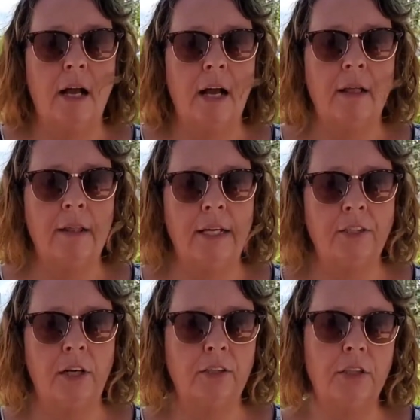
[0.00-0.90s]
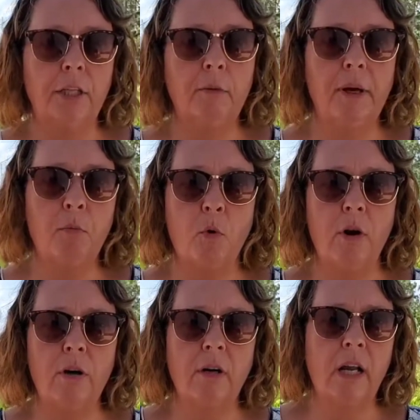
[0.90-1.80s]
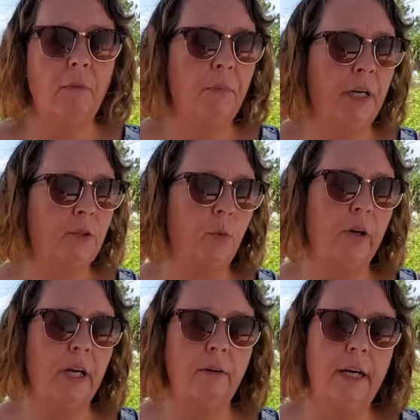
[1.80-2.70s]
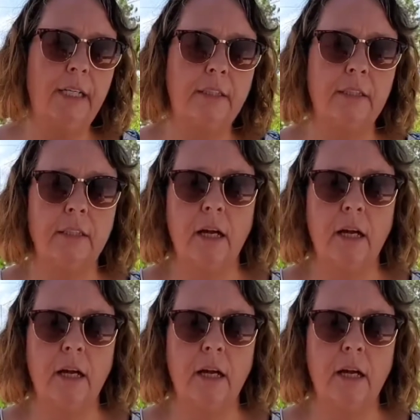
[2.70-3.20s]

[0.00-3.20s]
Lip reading: and they charge a little bit more, but it's working great.